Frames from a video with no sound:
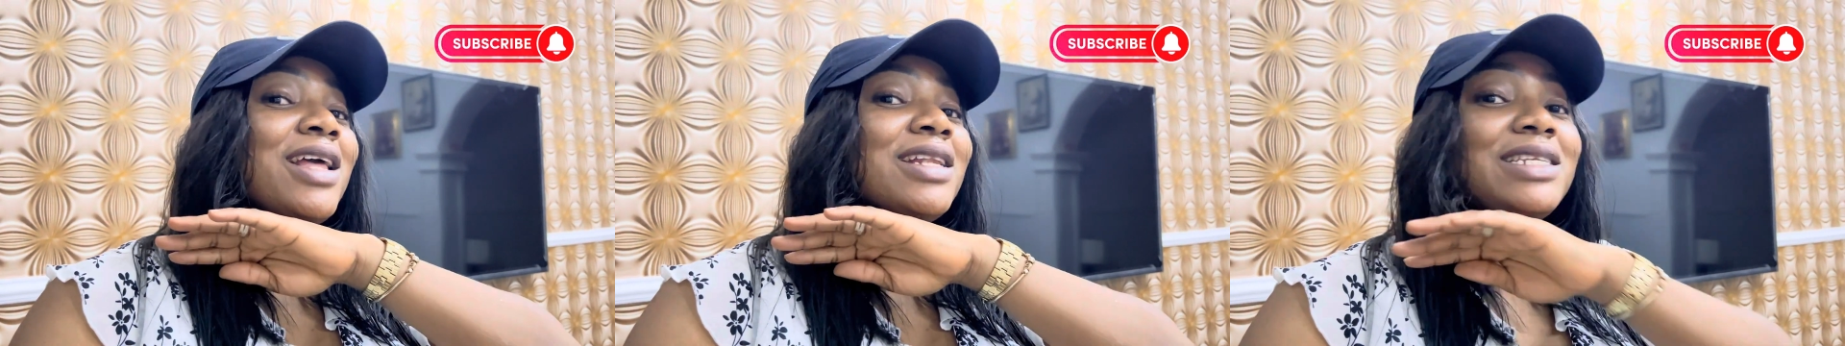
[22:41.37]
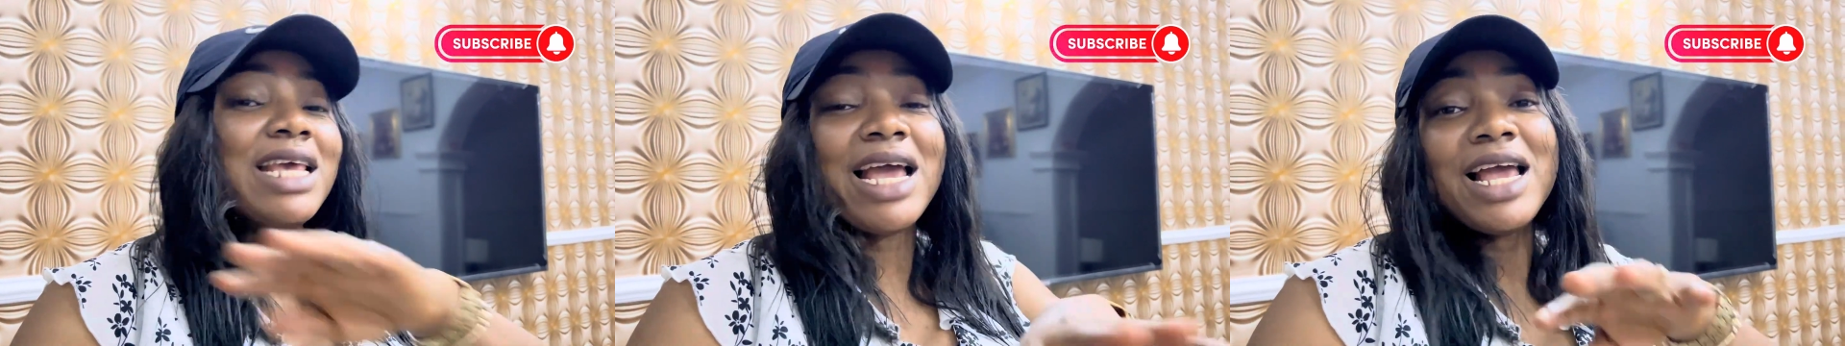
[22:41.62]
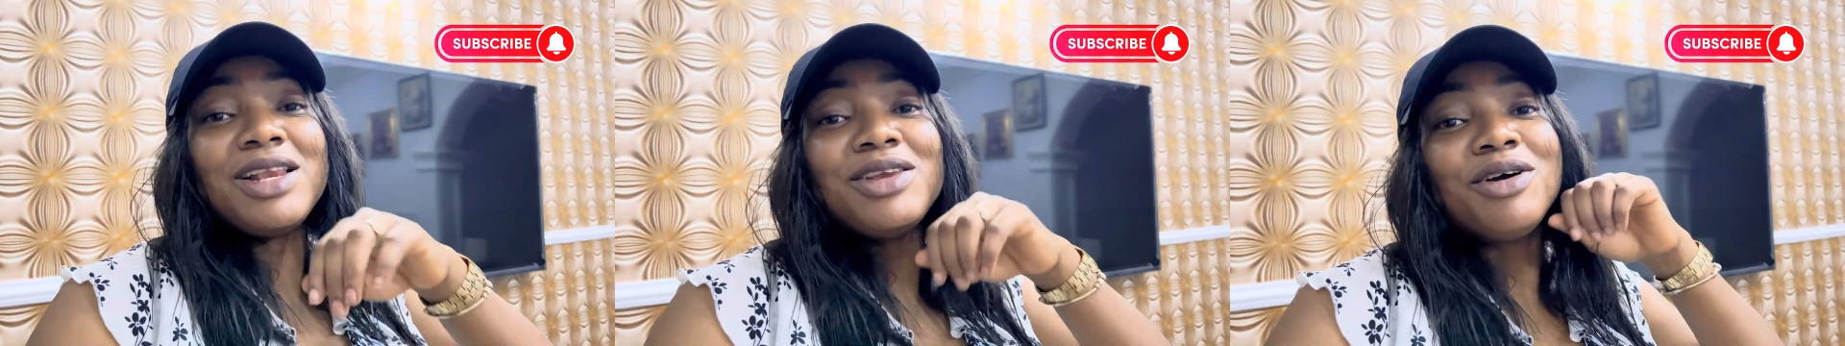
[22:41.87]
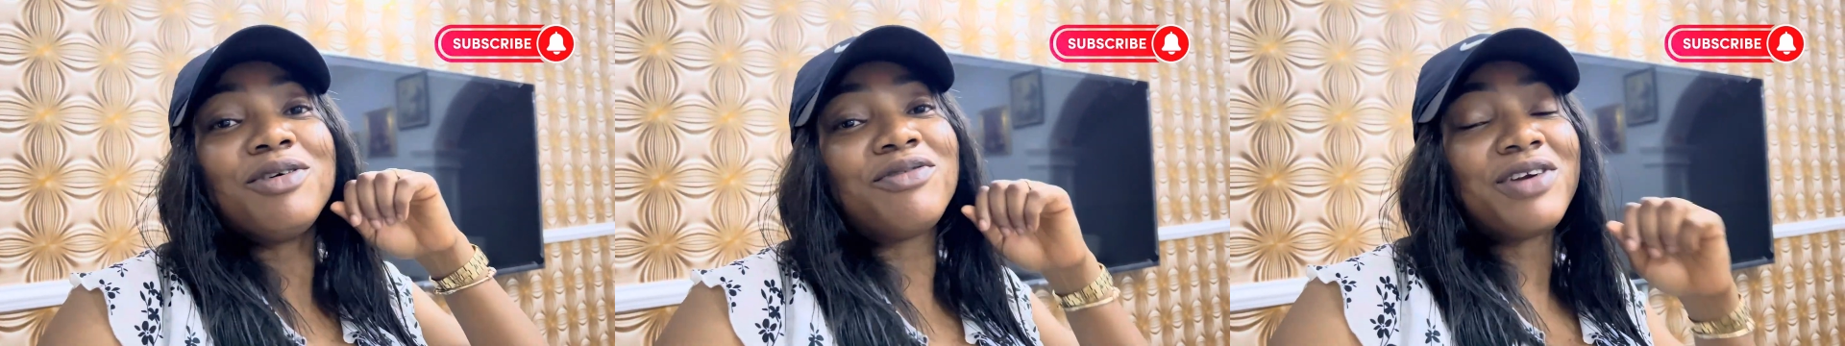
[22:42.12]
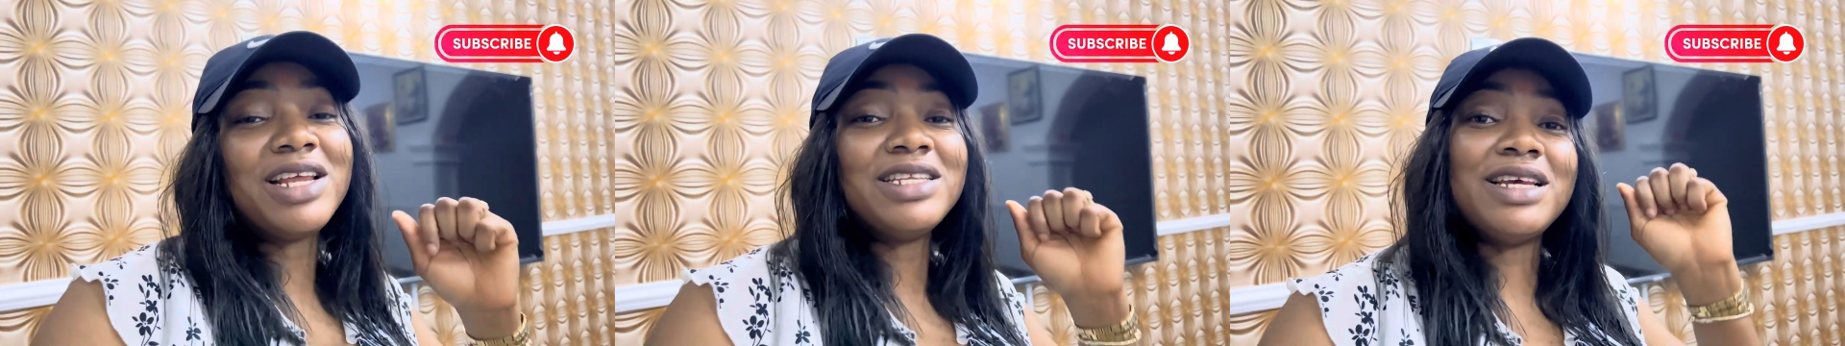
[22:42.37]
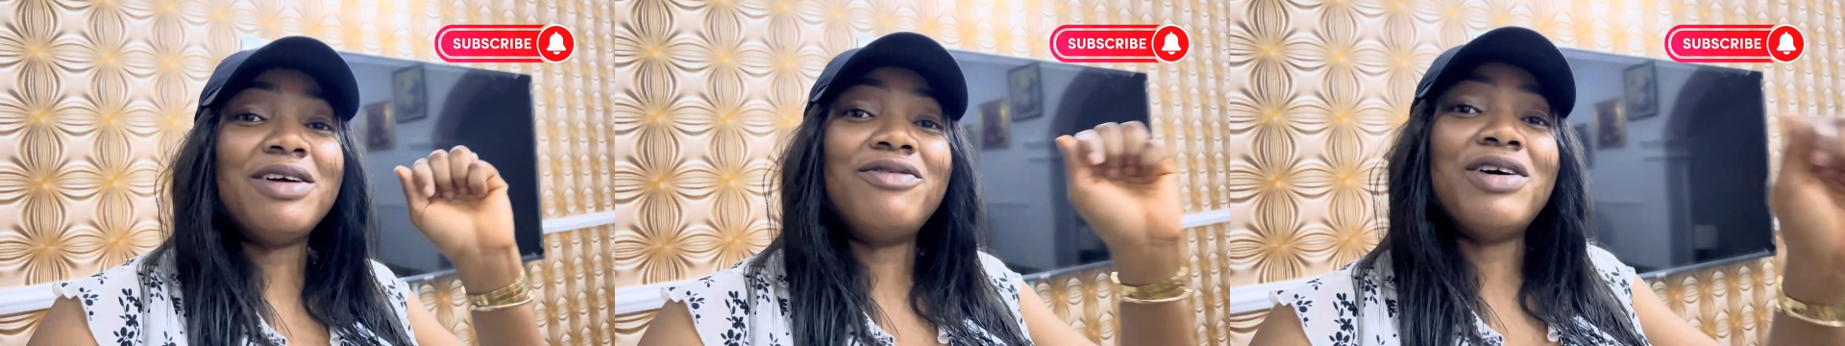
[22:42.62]
tell your friends
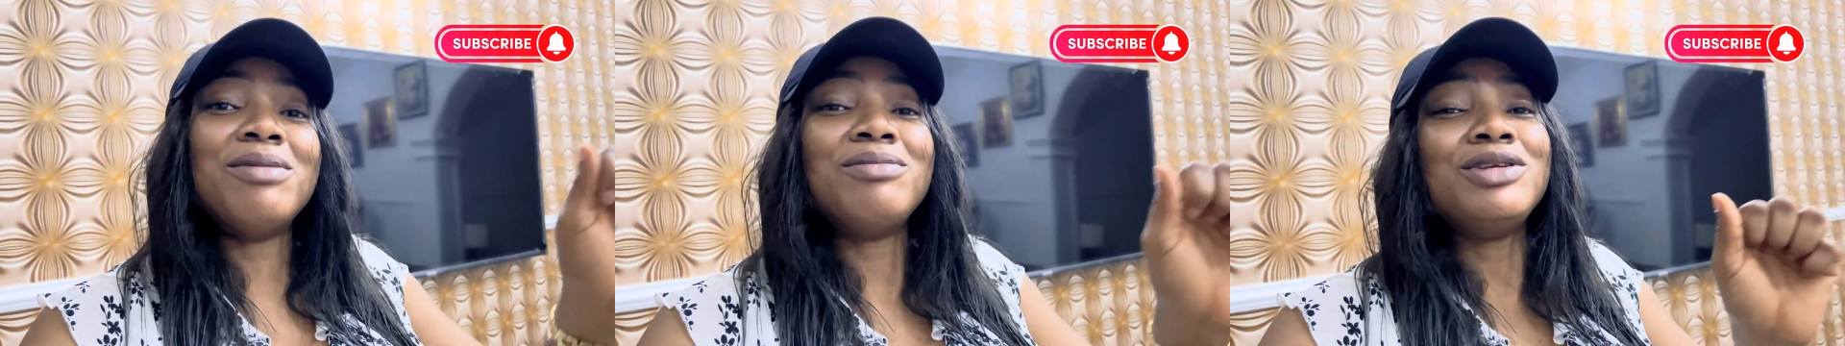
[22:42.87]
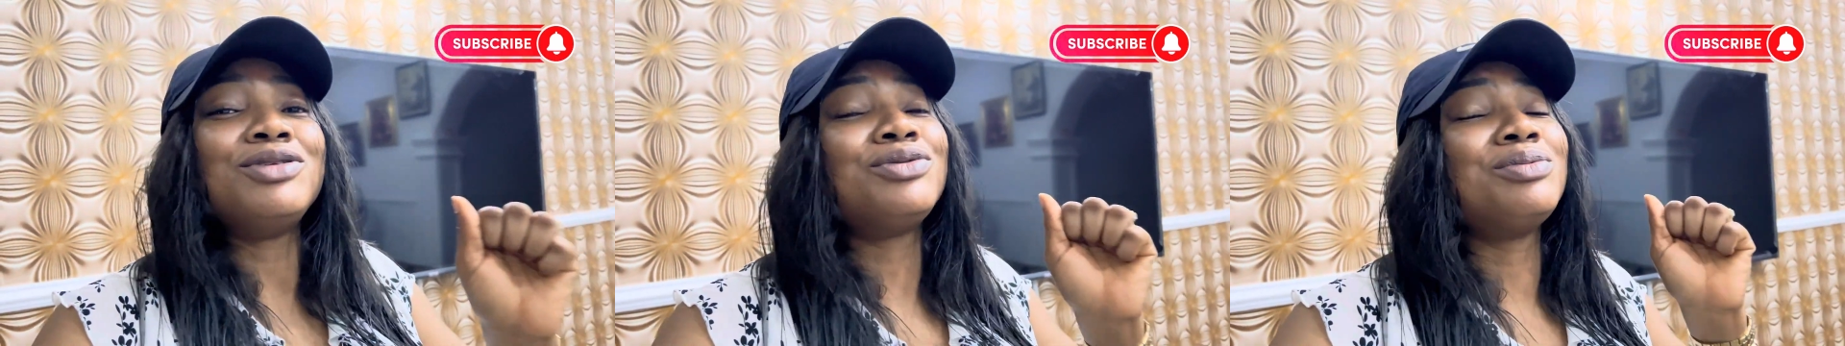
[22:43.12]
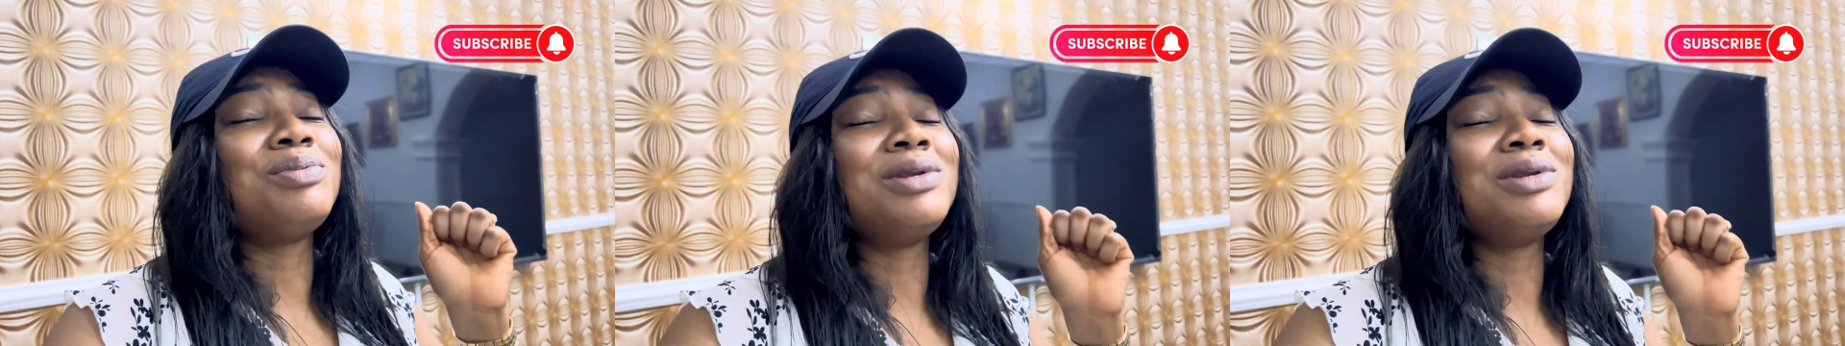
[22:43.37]
and families to